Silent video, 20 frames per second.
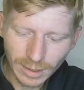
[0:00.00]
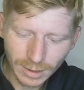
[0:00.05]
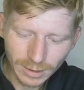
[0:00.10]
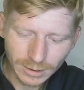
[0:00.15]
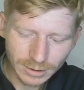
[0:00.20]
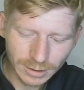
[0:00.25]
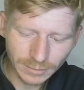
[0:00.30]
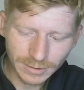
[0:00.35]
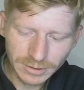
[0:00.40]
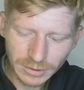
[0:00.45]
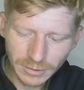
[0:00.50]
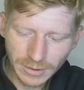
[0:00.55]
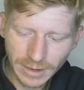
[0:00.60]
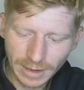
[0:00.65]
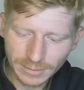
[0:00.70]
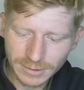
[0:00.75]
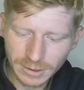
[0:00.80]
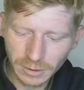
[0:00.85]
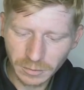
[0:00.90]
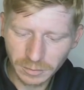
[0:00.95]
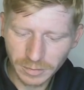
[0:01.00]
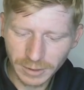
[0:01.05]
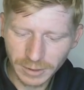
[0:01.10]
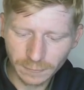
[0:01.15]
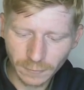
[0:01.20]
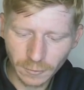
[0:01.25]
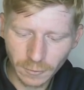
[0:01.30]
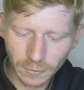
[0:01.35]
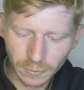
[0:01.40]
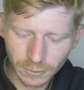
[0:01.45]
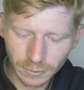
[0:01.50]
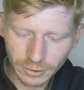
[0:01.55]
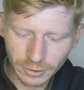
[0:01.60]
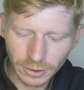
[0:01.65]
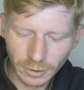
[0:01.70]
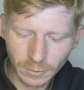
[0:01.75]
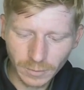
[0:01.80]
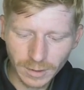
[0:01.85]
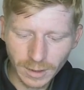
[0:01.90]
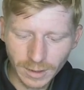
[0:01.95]
So he's doing absolute bits for us.
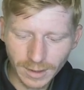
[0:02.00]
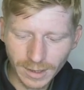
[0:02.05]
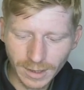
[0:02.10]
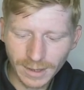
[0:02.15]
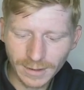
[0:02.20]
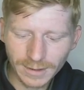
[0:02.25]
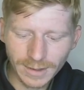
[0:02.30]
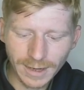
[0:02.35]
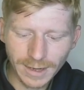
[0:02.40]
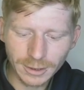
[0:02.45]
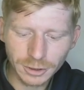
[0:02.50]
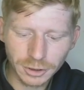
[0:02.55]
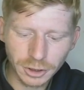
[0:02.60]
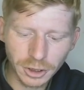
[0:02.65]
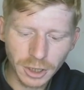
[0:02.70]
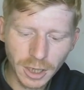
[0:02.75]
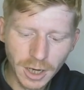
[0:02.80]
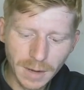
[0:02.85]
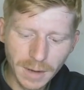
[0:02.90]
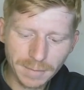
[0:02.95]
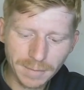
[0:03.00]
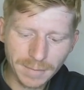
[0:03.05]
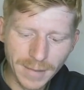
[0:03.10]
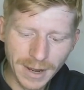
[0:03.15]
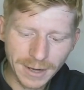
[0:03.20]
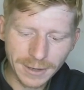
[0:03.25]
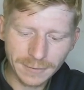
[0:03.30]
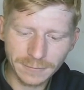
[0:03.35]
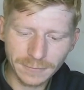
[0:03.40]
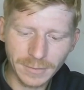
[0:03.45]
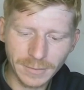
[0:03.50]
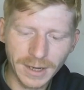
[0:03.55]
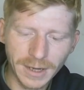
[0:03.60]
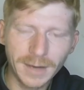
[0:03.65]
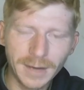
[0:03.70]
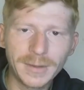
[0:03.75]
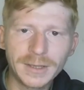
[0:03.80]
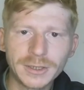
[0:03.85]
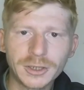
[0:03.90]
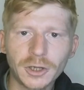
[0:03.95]
So we are getting the extra mana from
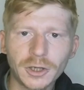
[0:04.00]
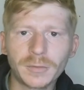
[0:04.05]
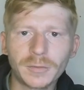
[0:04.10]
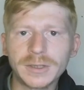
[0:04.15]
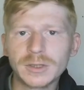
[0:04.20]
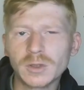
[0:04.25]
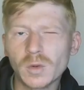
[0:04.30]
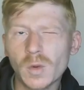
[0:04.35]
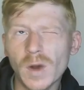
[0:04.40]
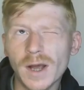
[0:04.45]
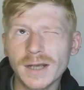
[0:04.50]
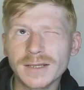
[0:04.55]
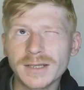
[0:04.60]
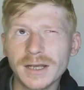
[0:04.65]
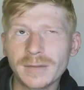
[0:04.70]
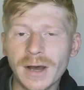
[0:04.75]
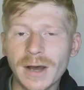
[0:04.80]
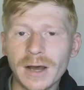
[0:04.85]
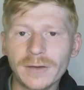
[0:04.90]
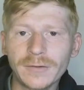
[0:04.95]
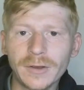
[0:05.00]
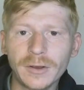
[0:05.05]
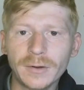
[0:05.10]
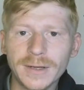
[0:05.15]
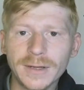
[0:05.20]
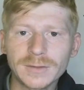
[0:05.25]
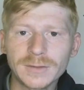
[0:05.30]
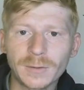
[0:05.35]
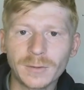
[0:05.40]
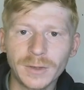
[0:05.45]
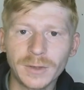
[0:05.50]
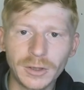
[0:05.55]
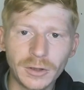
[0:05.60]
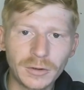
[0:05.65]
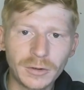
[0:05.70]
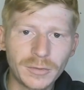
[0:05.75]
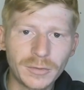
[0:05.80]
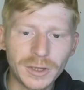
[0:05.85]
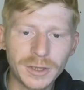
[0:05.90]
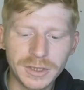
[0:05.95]
him. He's dropping twice the amount of units when we
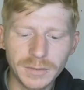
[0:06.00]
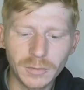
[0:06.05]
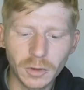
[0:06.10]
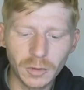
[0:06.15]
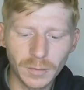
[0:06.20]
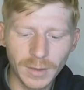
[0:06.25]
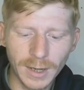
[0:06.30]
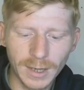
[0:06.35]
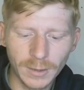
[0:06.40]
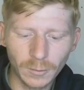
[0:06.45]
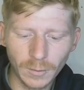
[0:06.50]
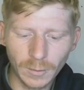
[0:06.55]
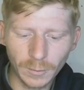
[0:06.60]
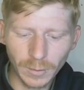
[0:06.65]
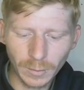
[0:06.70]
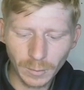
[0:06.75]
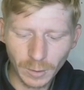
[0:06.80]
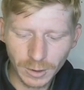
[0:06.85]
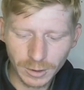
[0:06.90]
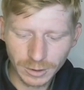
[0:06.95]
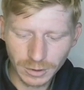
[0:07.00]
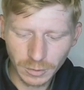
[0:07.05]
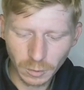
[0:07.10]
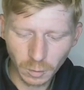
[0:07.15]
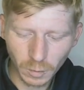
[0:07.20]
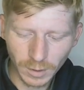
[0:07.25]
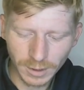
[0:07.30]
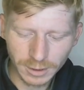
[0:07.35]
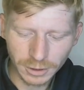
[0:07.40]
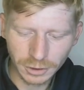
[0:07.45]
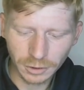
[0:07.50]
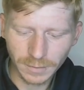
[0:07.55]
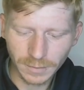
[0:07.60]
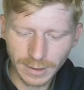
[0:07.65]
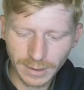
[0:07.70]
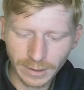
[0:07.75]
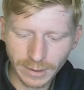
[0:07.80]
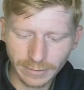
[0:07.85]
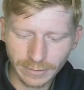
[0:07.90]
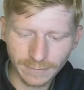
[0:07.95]
do merge him up, and when we merge the Witch up,
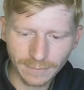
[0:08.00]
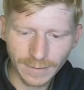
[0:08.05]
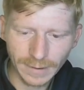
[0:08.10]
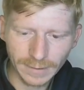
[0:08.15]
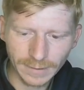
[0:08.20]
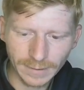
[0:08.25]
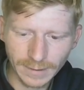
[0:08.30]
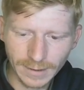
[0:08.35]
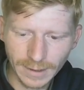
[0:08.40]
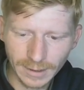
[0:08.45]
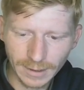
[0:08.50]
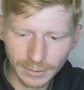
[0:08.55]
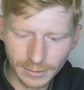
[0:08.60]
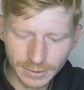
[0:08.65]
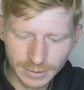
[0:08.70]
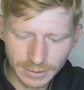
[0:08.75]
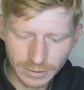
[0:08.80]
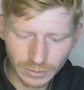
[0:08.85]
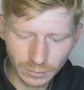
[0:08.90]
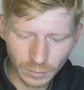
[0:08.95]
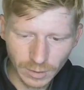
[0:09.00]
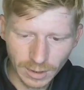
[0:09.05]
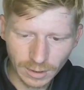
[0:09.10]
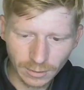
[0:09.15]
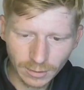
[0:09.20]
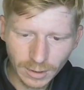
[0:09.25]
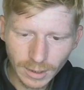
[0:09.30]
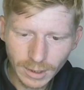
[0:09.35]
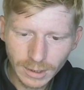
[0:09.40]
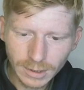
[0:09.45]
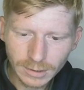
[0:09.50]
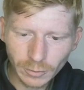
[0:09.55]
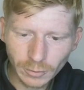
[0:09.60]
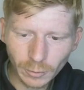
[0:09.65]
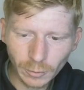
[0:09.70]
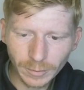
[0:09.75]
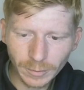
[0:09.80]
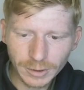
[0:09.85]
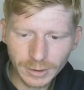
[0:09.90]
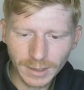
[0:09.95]
they are infecting their units as well. So we
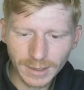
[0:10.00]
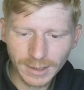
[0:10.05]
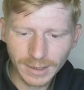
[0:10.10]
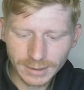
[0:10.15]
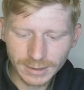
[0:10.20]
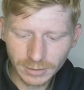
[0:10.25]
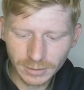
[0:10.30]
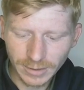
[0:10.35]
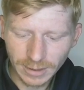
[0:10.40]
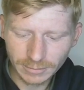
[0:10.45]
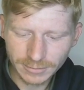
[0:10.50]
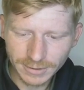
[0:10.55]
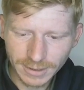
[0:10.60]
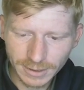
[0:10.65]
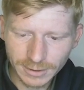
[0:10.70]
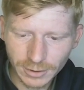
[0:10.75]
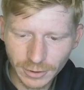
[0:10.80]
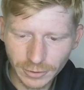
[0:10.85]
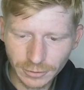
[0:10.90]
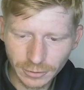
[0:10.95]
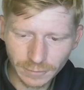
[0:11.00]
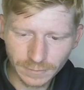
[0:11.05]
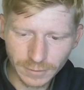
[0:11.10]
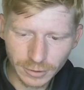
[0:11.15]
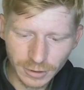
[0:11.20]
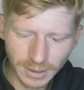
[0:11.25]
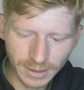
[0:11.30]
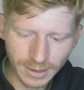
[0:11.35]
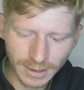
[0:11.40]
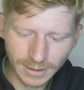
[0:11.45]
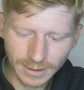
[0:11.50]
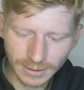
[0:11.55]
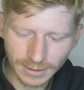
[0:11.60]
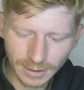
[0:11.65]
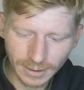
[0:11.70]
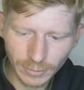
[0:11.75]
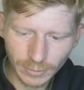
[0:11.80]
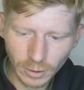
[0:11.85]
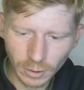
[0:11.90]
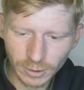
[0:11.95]
want to be trying to get some of them sent on over, trying to get that
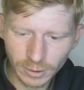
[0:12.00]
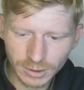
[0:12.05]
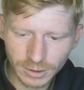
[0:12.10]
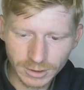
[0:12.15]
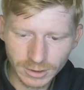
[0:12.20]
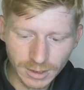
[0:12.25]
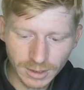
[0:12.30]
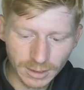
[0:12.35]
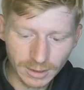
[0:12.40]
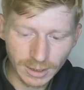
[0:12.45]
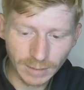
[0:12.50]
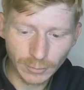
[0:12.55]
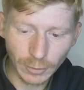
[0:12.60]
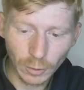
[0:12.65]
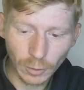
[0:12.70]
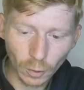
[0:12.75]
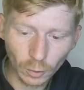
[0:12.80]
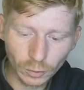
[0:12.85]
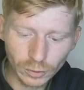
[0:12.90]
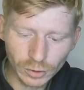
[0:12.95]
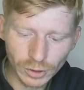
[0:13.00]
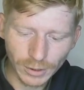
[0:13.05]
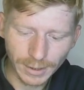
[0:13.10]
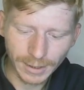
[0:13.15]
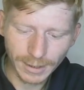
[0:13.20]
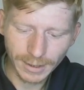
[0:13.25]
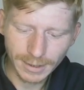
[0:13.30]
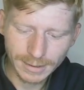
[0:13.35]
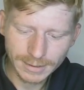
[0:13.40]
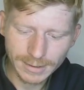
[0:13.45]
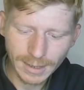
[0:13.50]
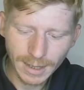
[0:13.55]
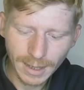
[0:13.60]
Demonologist, that Demon Hunter hit,